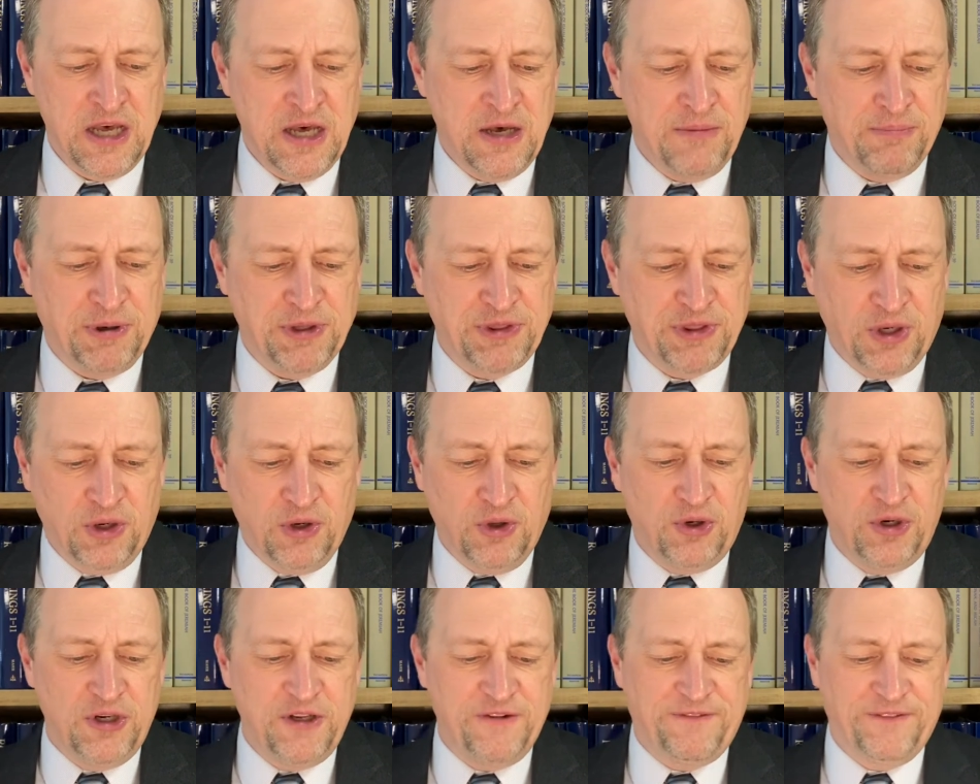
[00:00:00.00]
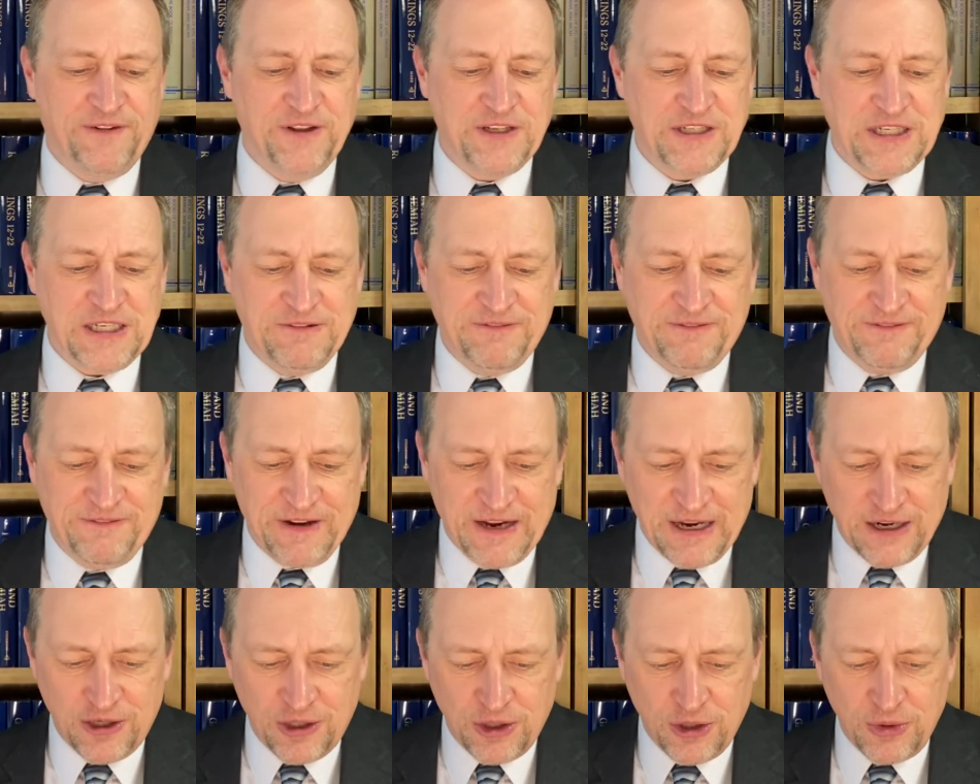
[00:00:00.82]
"But the Lord afflicted
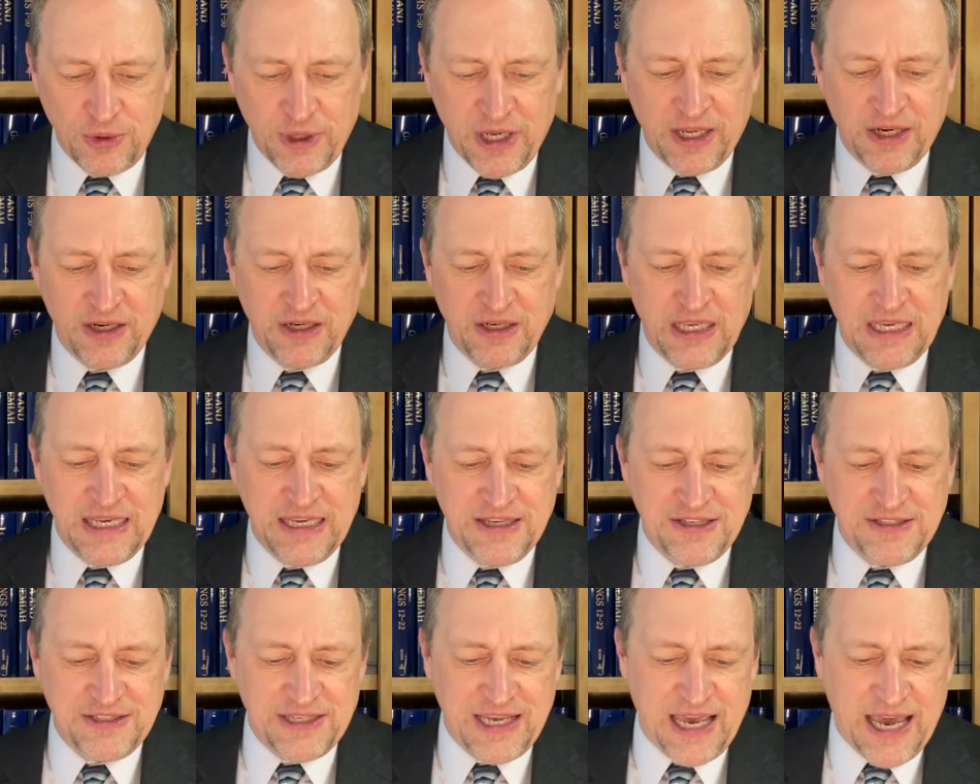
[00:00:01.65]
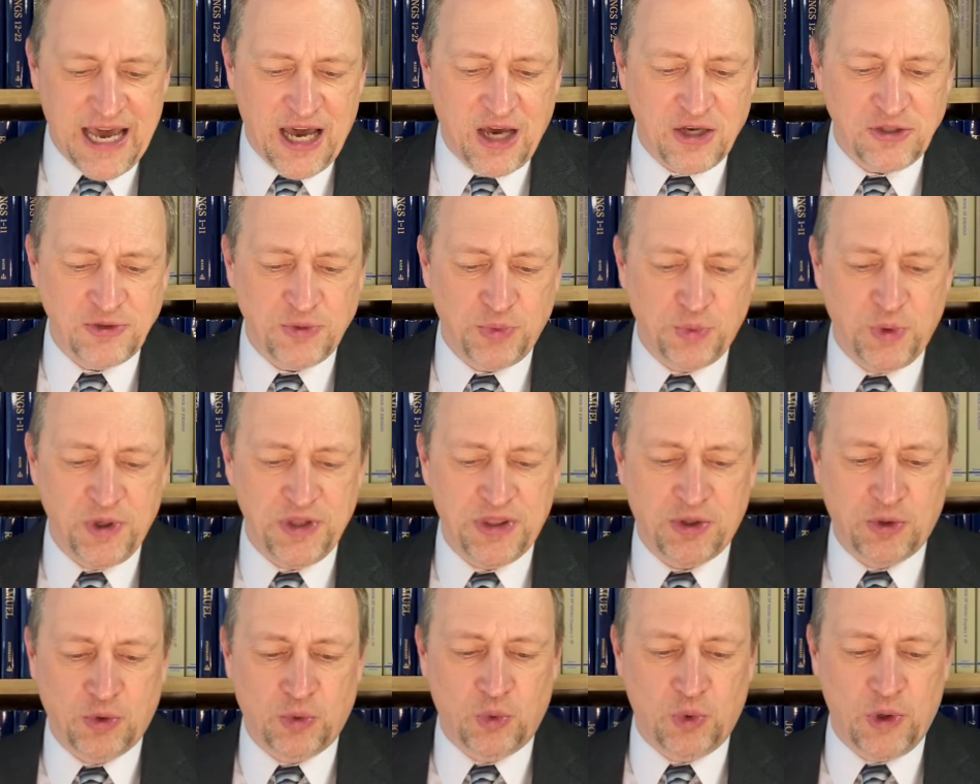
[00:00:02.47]
Pharaoh and his house
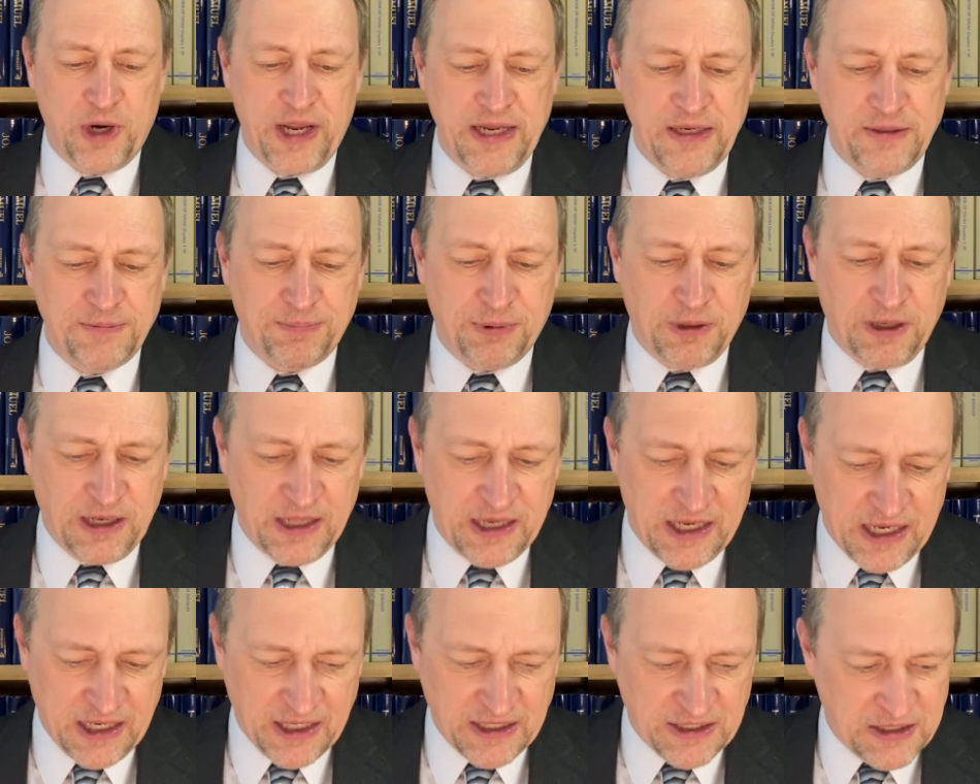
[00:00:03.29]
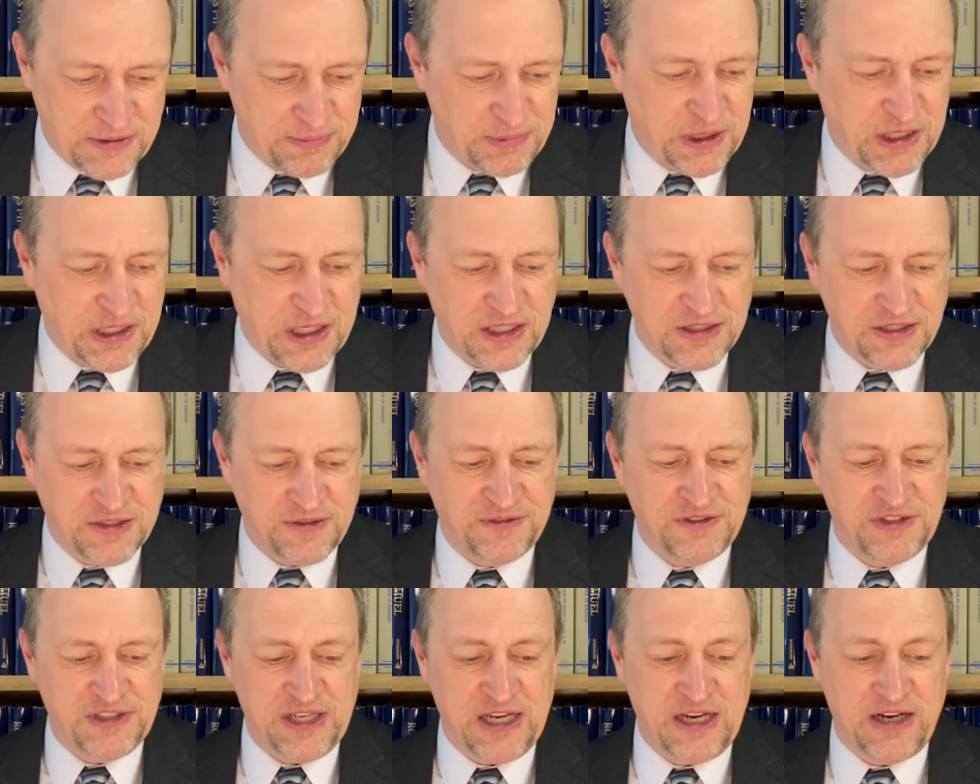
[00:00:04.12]
with great plagues because of
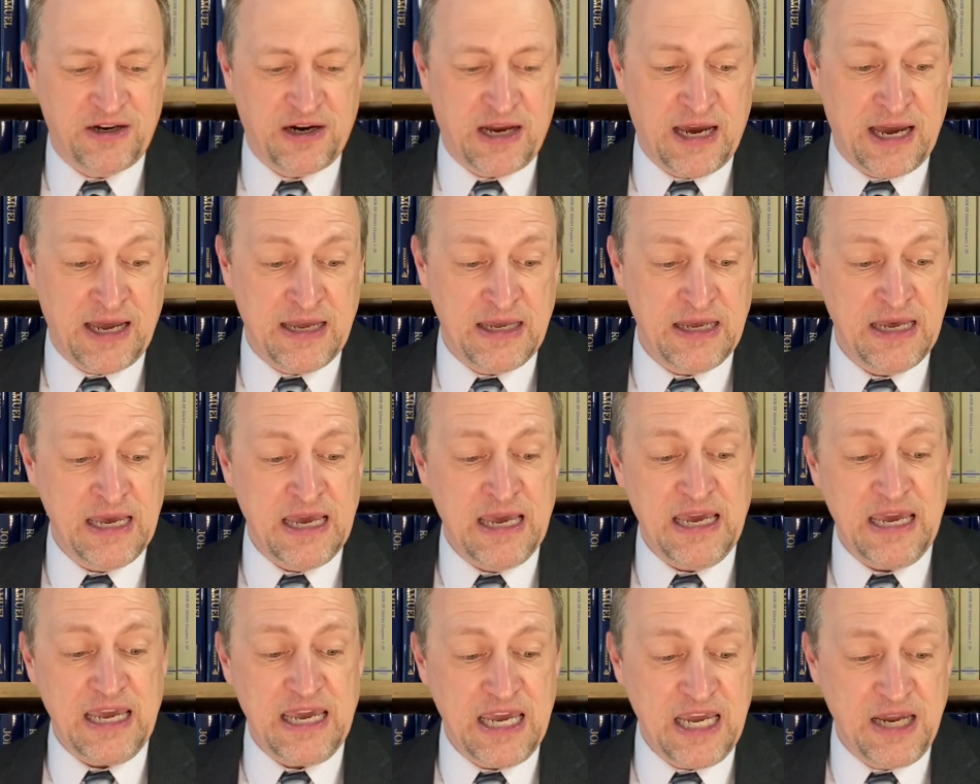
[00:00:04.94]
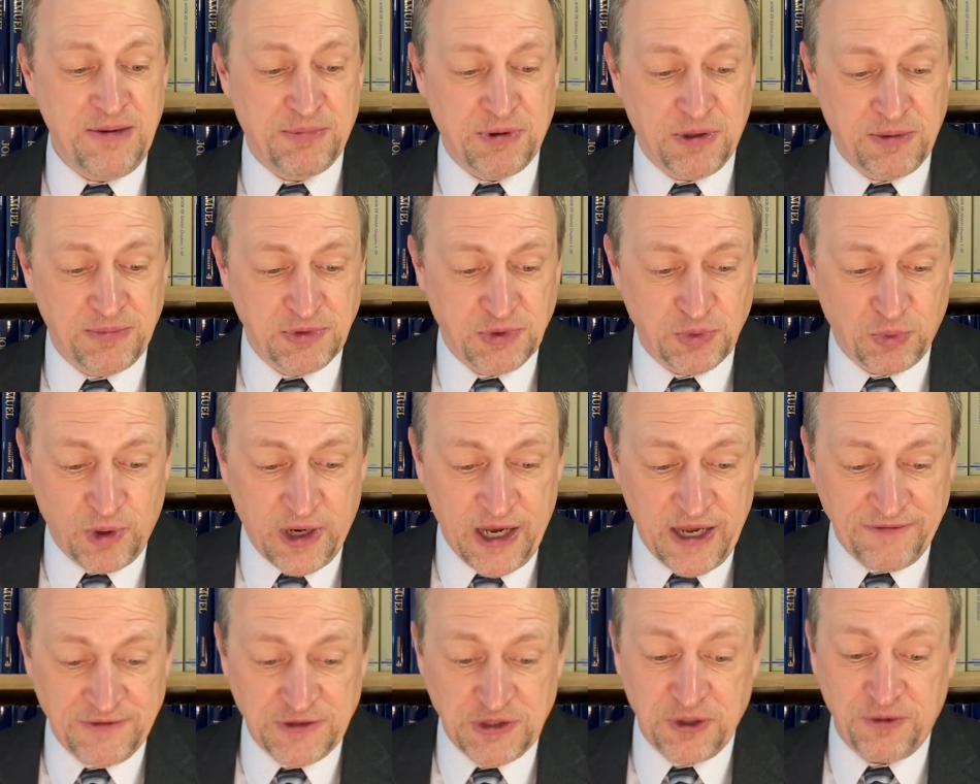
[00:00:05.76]
Sarai, Abram's
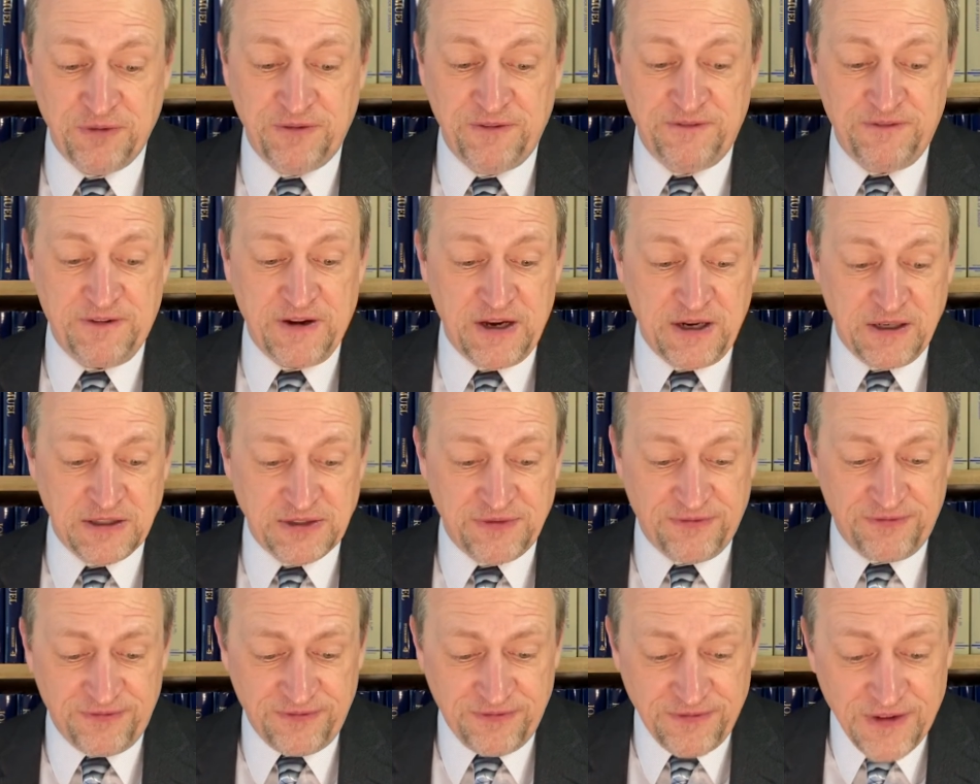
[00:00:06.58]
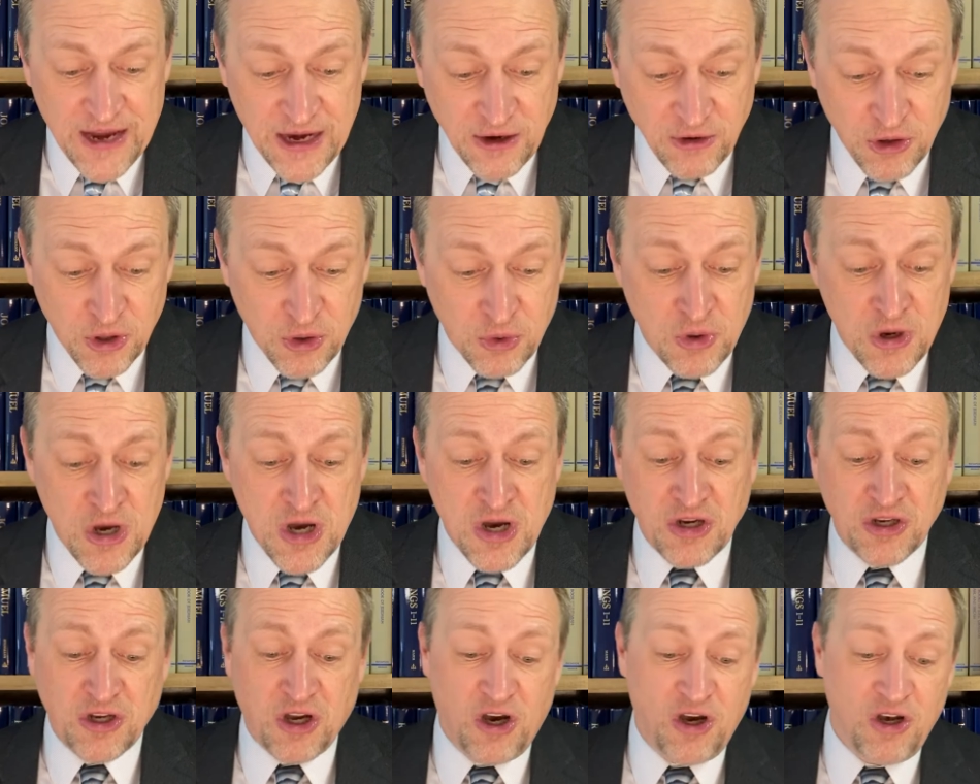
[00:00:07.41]
wife. So Pharaoh
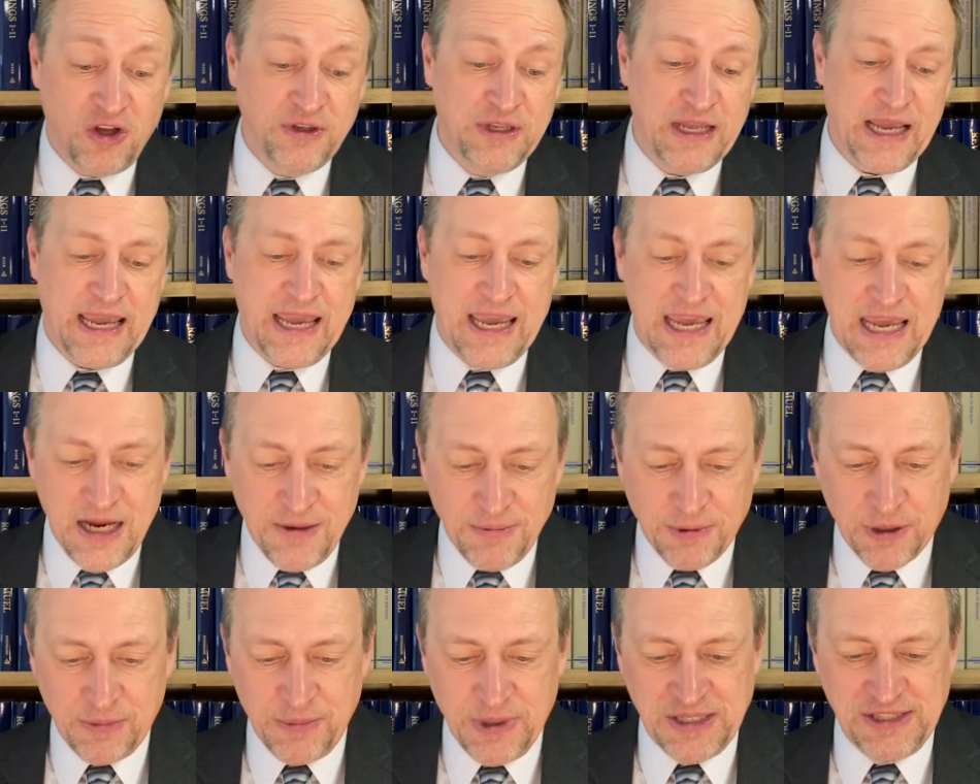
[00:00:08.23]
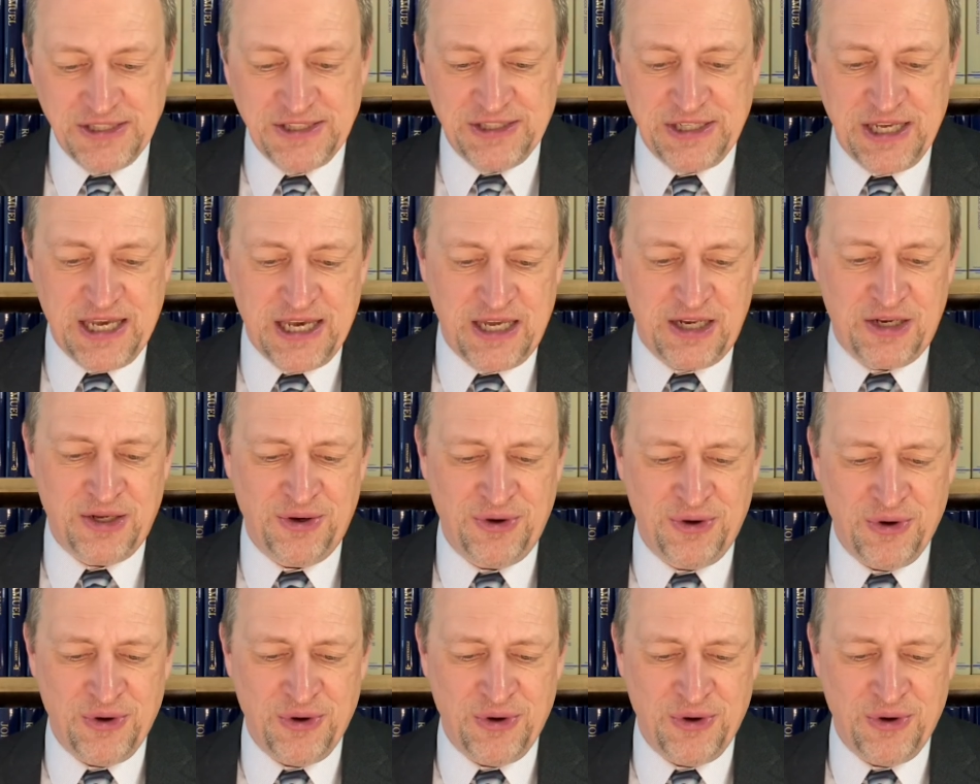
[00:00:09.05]
called Abram and said,